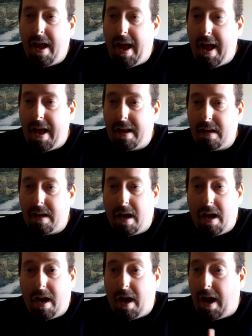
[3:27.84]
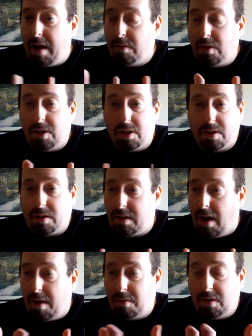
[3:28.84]
and I was just
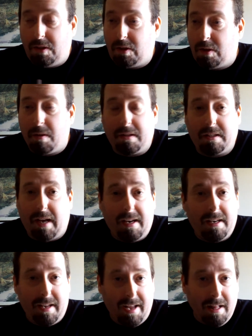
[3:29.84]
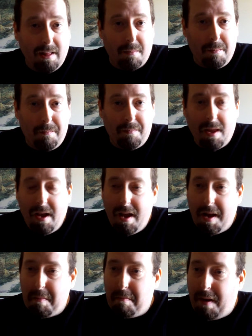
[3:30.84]
so excited to get them.
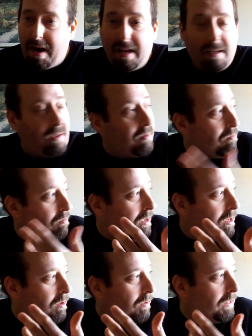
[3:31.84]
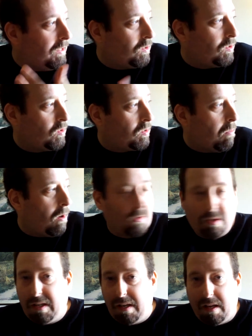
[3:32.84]
But you know, in this small
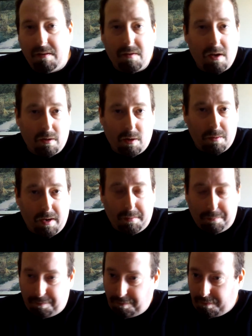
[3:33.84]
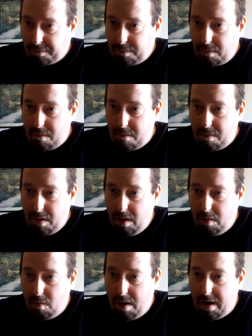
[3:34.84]
city of Kelowna,
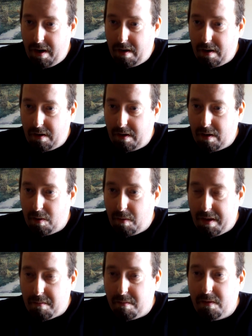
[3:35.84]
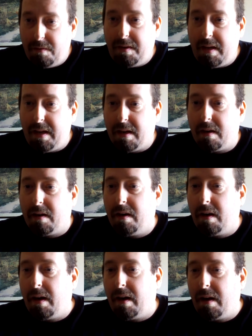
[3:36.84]
where you know we had moved here
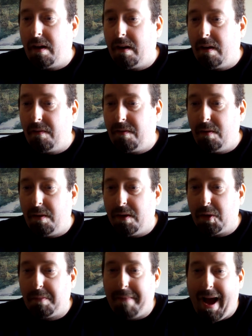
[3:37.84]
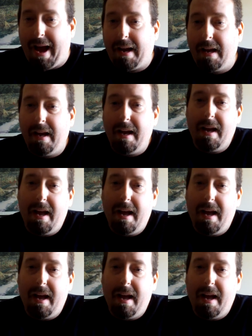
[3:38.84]
a few years back,